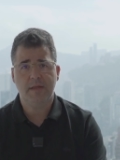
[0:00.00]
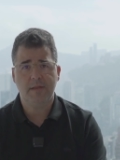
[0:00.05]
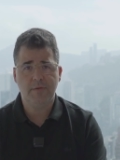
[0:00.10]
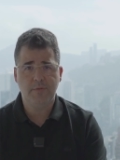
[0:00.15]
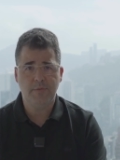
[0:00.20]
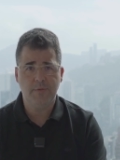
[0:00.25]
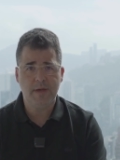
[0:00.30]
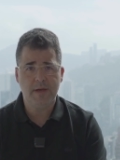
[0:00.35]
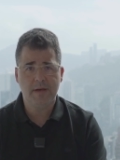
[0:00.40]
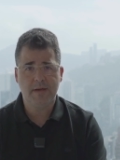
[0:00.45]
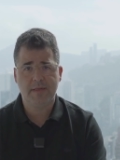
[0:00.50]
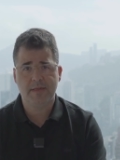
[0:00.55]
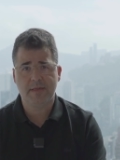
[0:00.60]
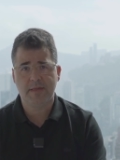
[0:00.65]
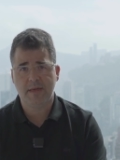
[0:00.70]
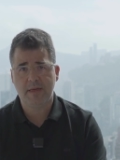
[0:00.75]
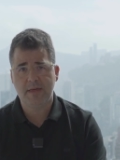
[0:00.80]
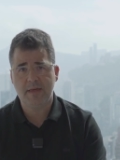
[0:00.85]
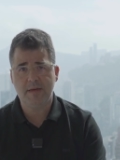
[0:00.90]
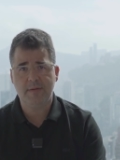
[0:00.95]
tricks,
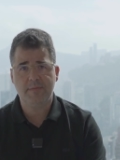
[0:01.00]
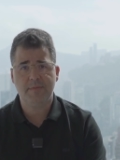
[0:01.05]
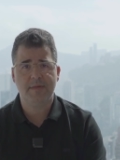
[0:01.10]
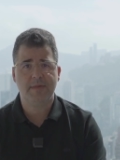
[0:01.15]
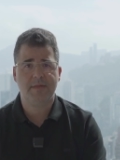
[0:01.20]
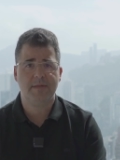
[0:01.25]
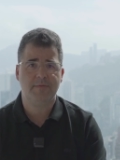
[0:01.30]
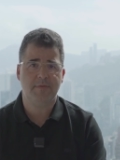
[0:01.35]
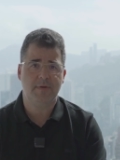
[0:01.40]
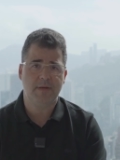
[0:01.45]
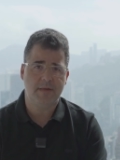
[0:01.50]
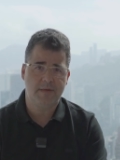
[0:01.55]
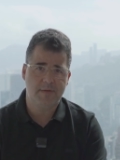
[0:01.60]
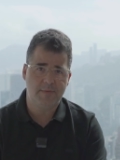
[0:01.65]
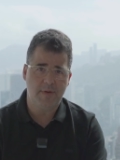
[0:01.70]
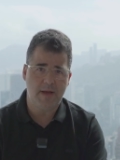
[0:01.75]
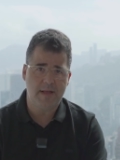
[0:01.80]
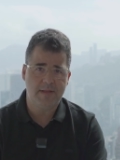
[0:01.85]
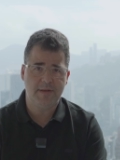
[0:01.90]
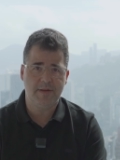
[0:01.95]
schemes,
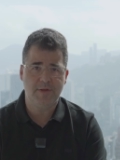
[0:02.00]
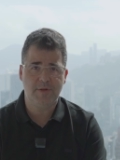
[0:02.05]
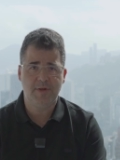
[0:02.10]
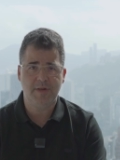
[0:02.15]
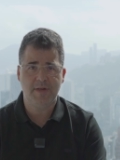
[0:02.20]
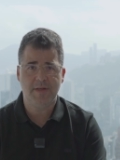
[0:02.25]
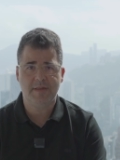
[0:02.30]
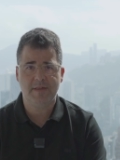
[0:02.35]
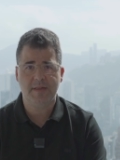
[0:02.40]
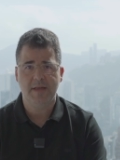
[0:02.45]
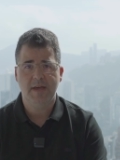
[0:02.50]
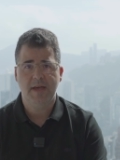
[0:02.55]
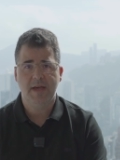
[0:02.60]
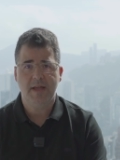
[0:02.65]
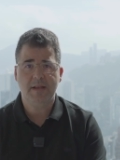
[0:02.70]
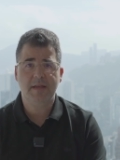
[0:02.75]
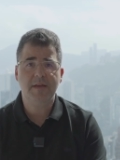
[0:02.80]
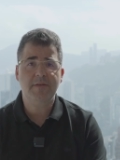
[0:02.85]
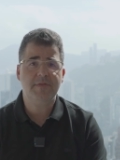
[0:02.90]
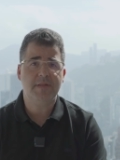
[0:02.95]
strategies,
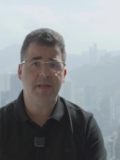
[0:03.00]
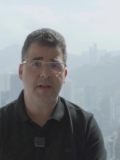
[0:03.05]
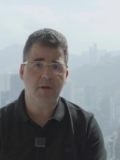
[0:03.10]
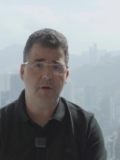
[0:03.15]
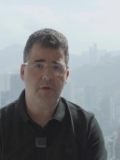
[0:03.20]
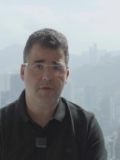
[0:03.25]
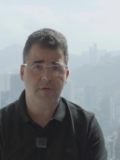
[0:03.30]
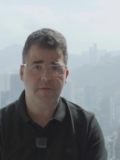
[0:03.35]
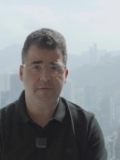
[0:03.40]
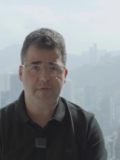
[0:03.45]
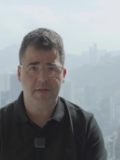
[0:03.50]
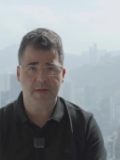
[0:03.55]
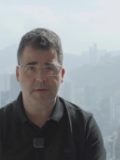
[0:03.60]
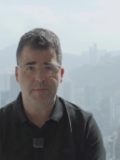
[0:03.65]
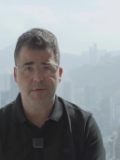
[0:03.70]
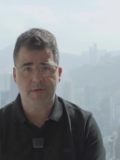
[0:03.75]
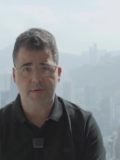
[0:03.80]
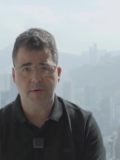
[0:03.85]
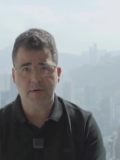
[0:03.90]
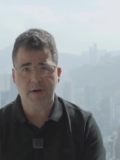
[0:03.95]
and gives a lot of
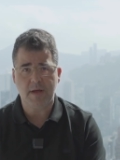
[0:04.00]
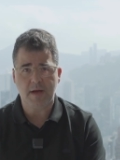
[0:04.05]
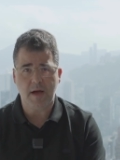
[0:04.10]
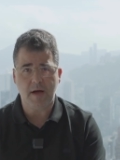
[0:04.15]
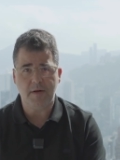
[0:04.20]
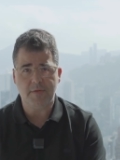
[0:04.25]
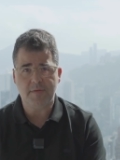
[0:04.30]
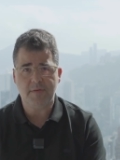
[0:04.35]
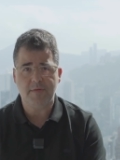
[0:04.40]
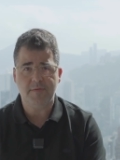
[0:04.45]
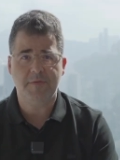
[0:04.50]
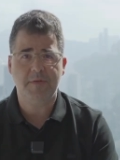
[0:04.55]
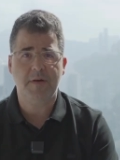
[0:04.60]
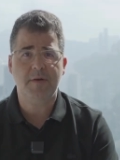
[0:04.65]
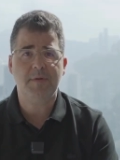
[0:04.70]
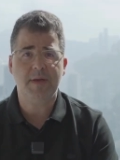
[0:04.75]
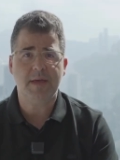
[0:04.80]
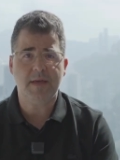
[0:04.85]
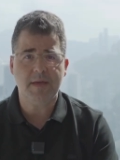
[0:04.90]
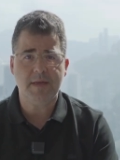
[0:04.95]
tips all around.
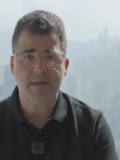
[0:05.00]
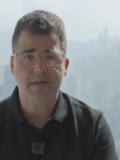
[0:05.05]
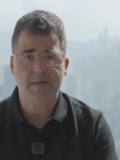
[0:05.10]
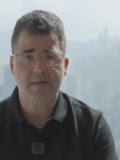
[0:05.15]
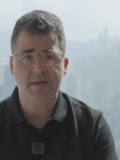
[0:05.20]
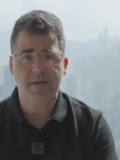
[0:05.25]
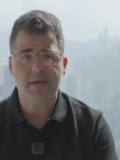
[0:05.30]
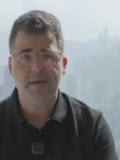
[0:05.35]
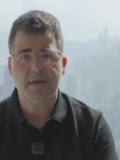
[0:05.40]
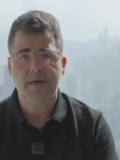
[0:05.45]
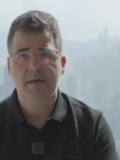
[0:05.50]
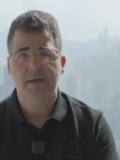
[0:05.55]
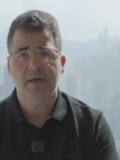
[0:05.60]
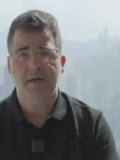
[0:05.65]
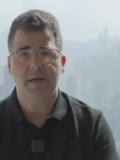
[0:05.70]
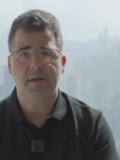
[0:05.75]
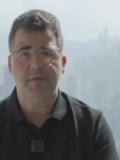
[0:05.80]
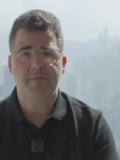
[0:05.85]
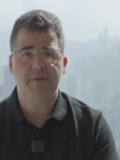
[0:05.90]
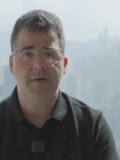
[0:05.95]
Very easy
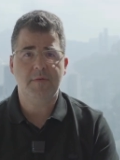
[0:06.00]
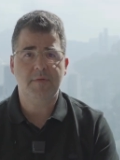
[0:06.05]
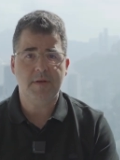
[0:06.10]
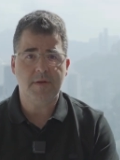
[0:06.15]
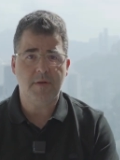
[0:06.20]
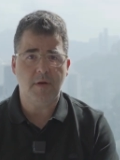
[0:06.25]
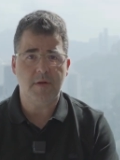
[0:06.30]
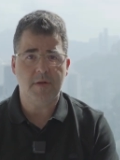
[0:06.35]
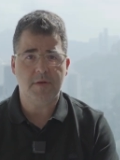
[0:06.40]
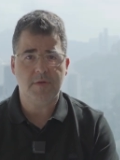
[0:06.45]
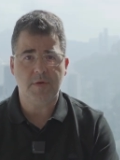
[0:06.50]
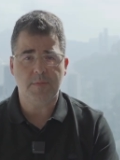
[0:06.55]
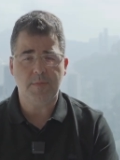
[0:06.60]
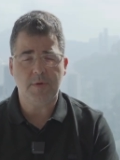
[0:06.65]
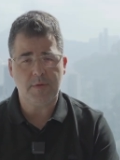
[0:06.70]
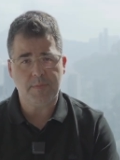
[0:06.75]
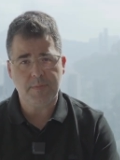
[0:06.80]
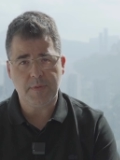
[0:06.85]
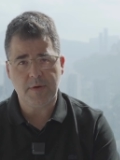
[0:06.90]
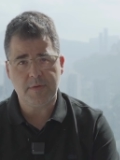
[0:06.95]
and very
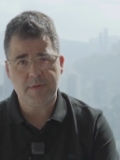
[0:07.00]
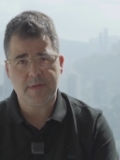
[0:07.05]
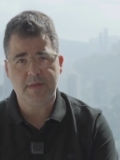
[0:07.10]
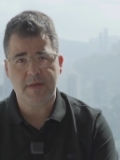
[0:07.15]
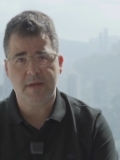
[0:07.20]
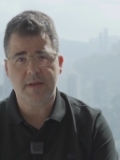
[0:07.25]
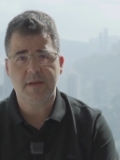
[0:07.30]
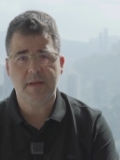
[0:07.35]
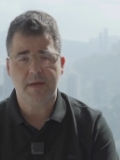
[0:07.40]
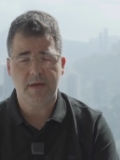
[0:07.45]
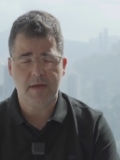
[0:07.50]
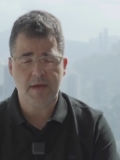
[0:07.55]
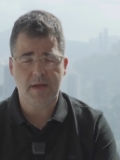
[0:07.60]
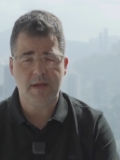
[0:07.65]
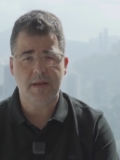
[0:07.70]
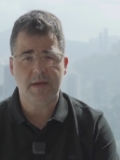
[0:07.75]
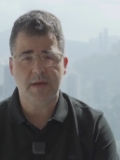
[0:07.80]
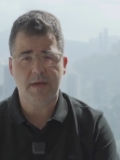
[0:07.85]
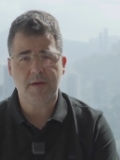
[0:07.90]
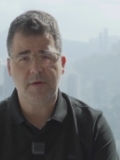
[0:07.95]
knowledgeable person,
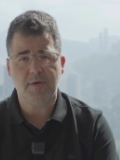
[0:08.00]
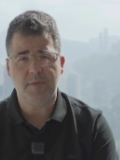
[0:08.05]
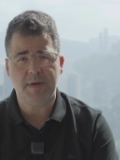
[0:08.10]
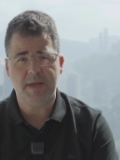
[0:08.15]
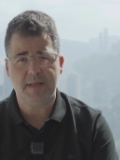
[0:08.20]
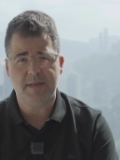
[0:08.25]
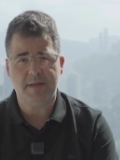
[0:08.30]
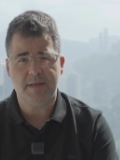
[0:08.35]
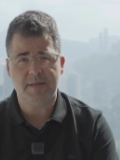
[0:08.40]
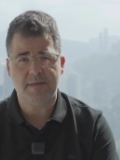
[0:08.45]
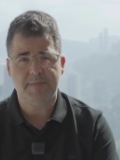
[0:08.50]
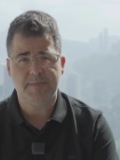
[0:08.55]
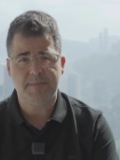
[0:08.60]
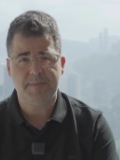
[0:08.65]
really recommended.